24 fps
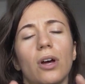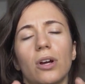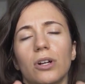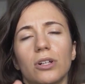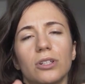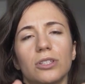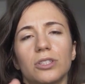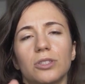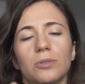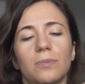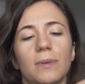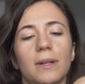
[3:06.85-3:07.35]

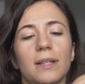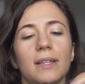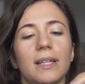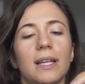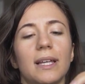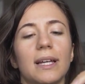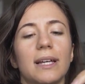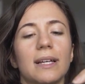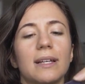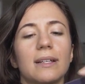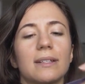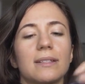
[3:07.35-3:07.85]
large, but
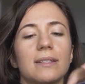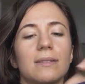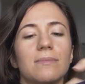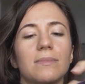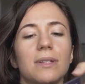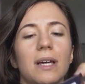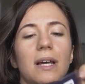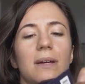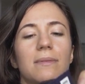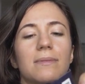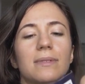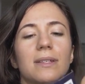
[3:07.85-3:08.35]
like
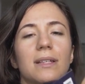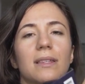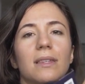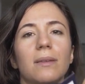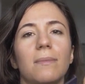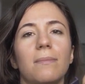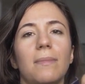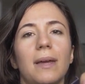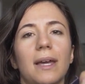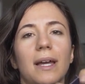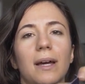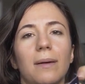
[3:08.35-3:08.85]
sometimes like the
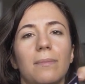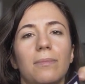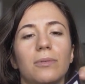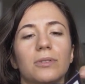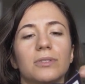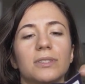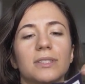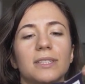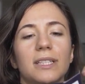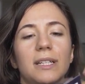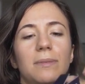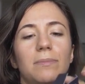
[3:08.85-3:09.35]
makeup will
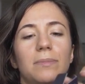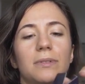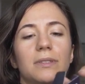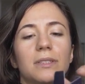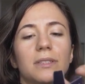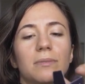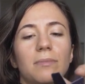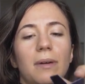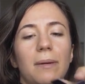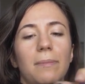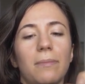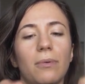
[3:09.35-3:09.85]
seep into my